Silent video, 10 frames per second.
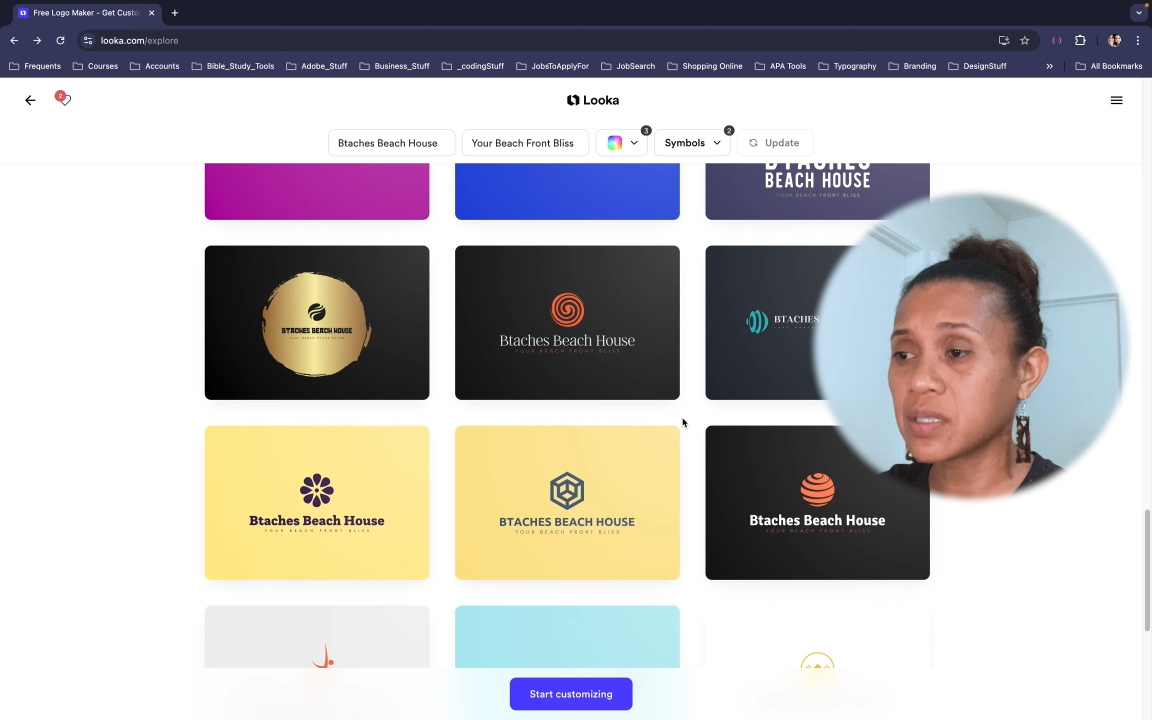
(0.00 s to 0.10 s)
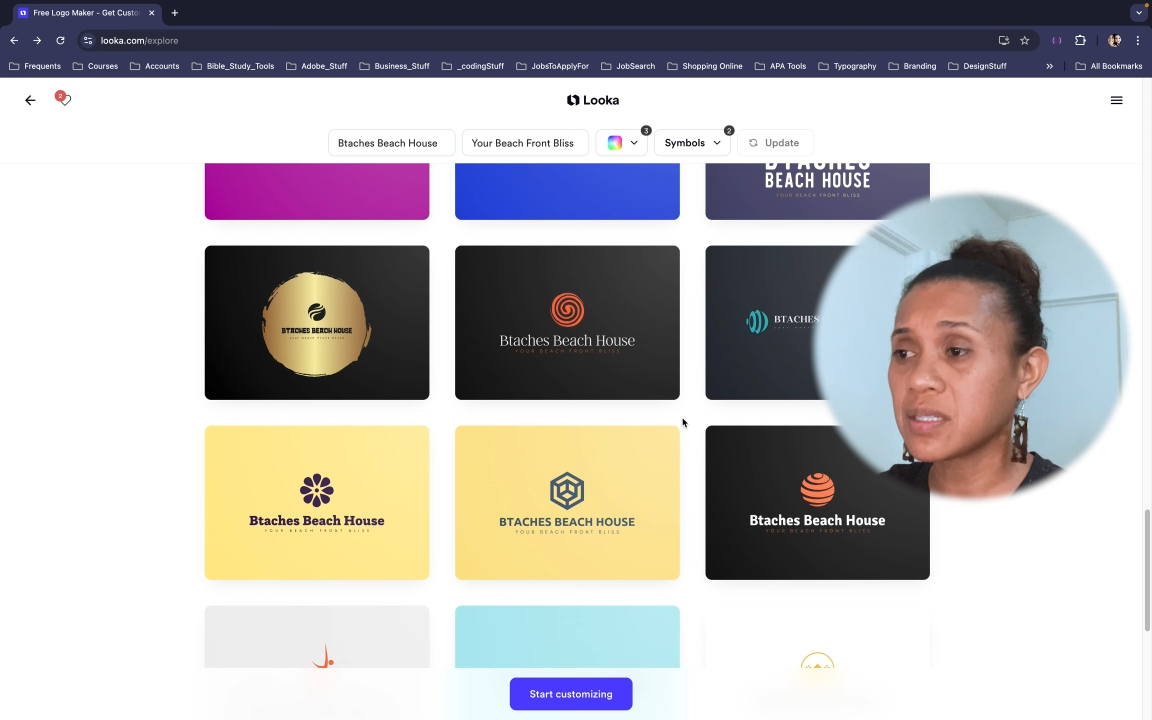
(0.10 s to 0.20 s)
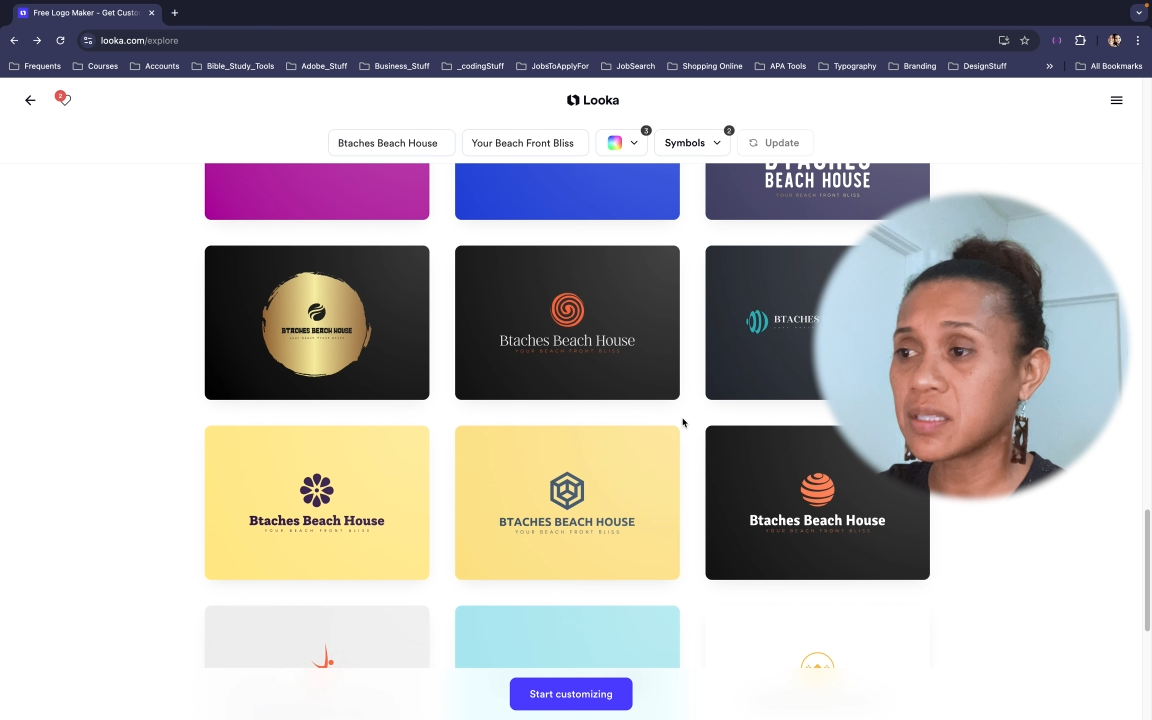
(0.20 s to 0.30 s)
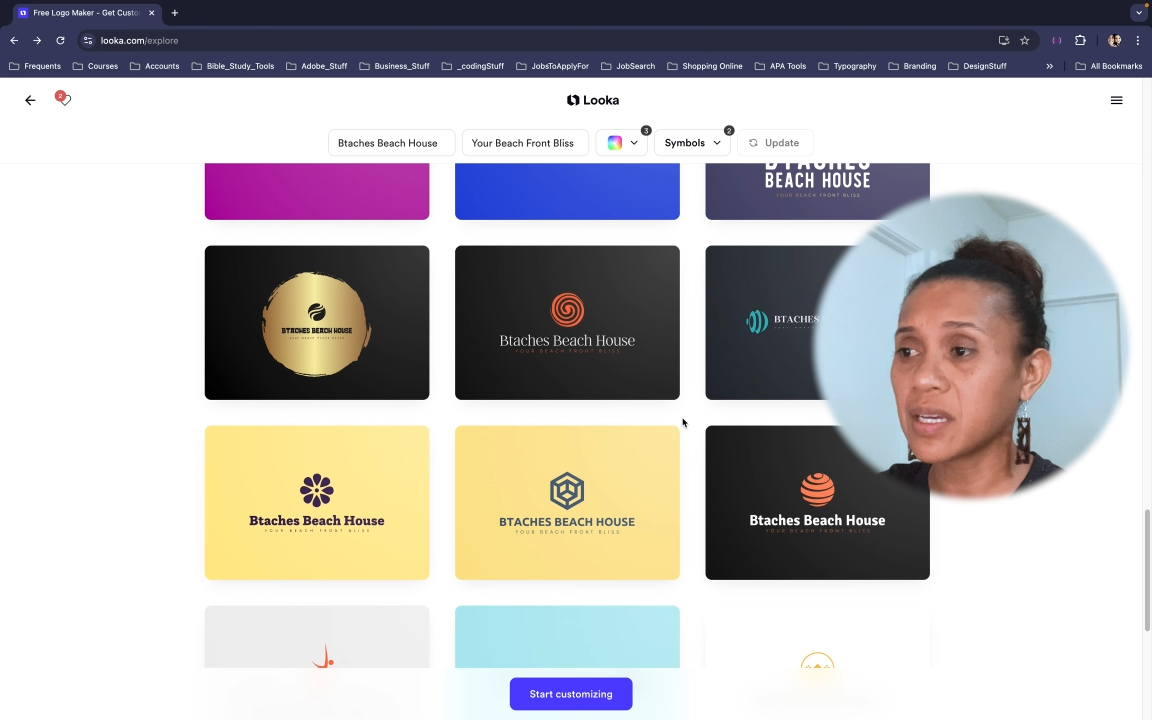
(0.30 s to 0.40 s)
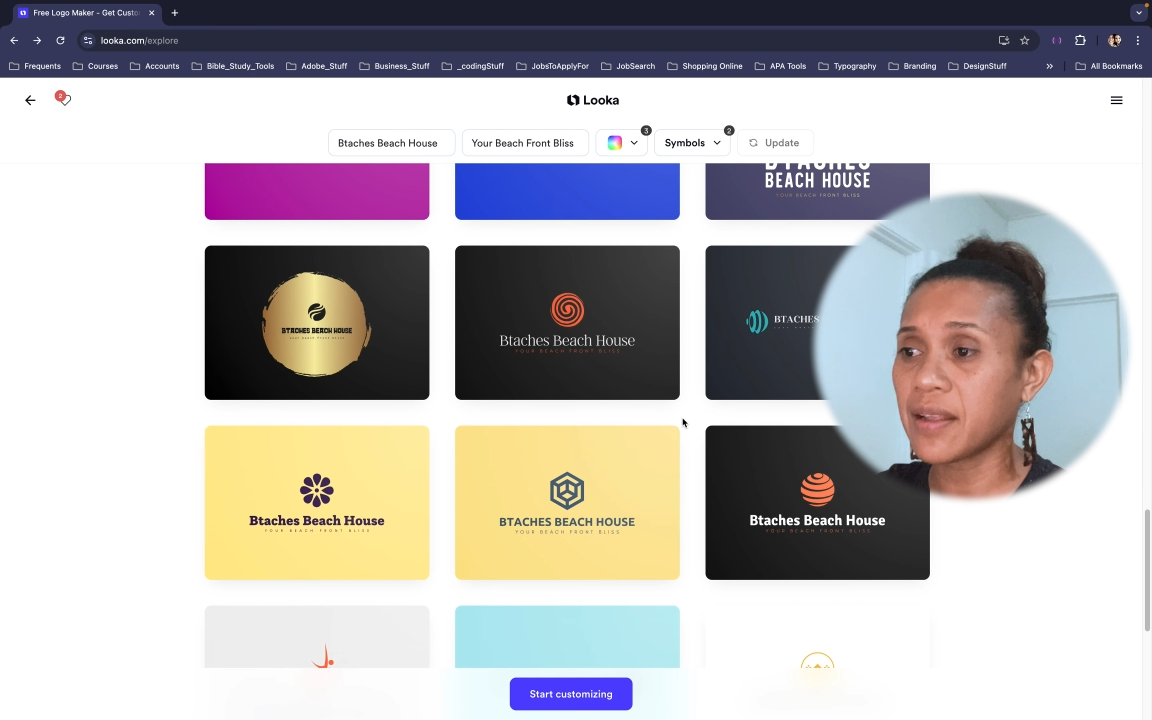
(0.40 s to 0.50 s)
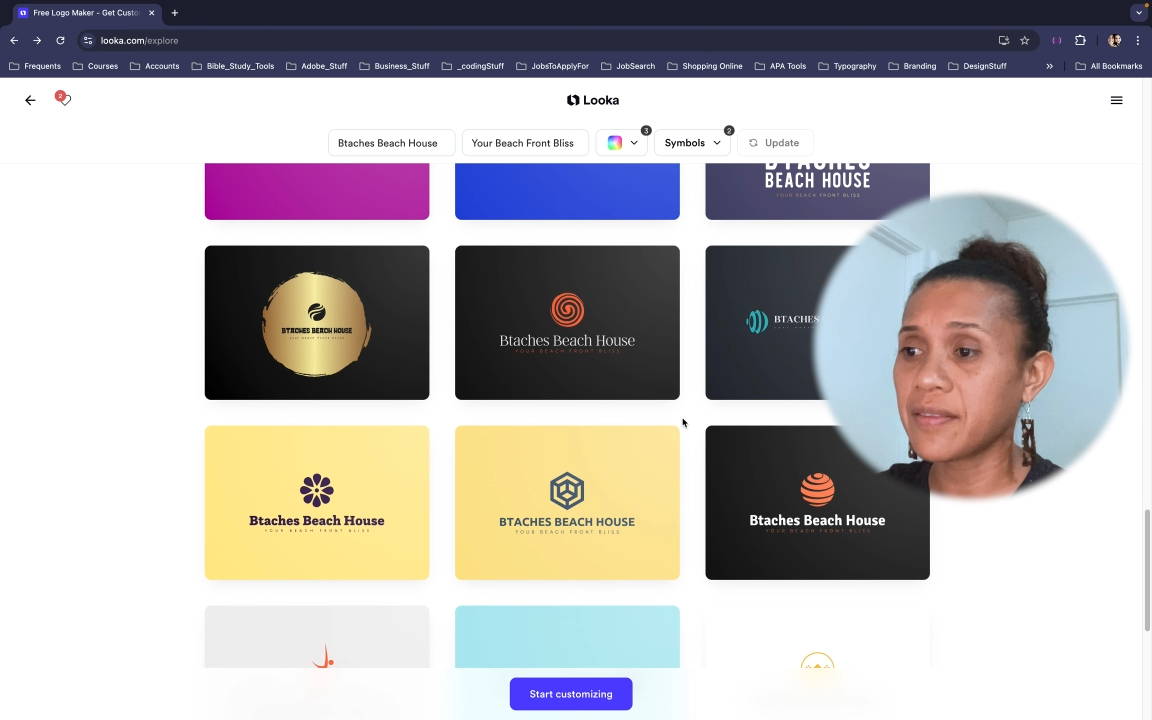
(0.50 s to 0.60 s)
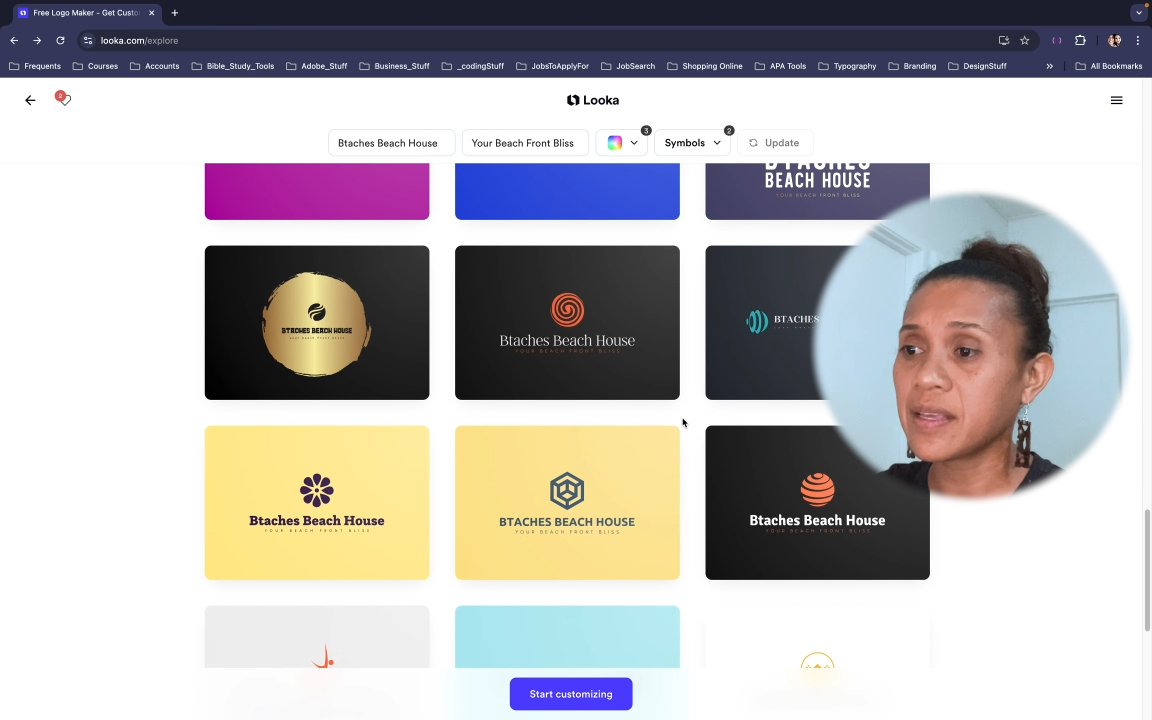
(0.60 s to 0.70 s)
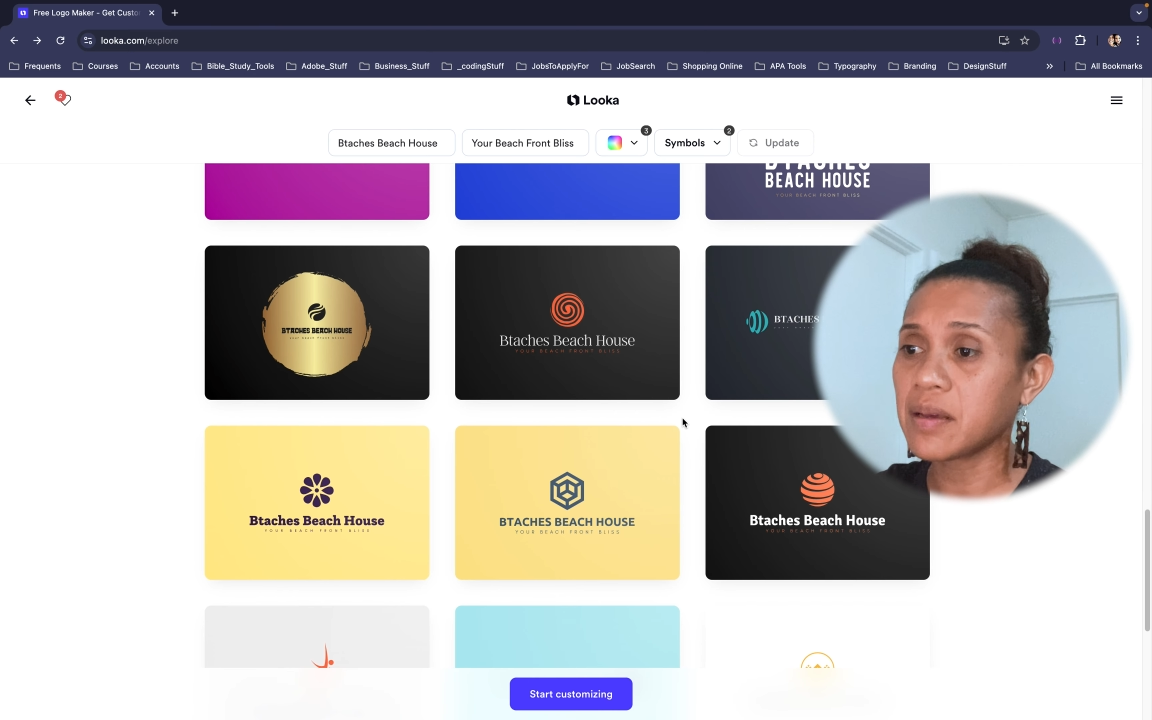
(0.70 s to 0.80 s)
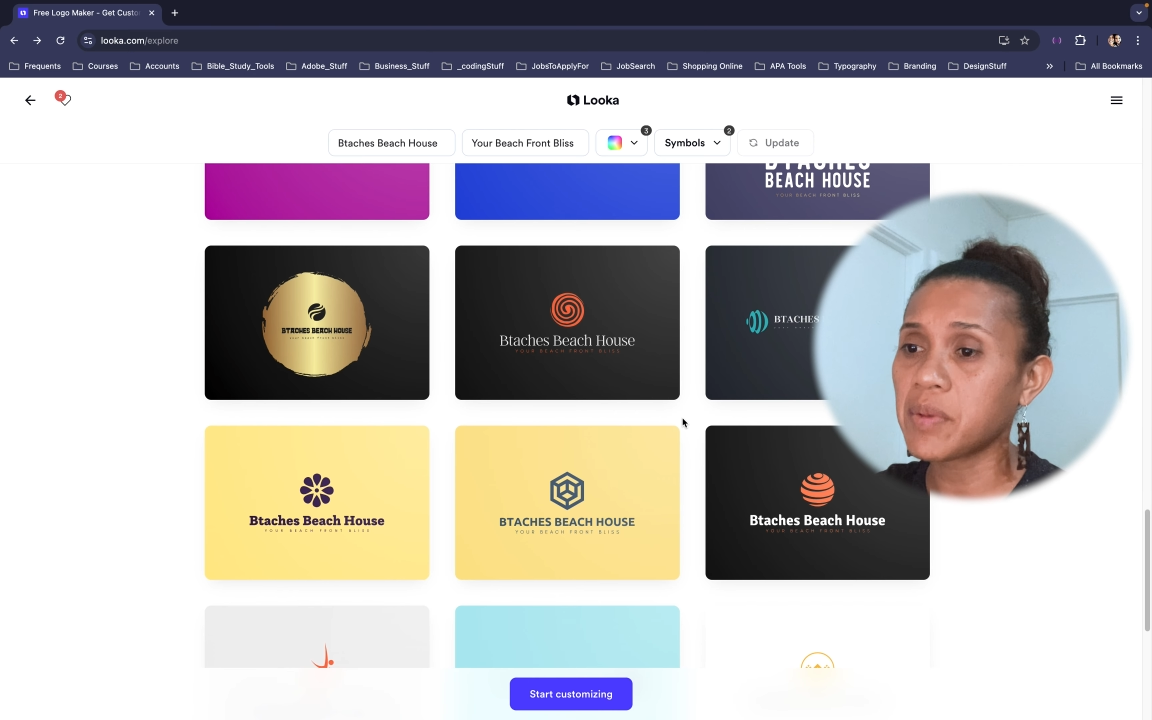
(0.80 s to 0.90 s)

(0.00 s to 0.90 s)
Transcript: Because you got to think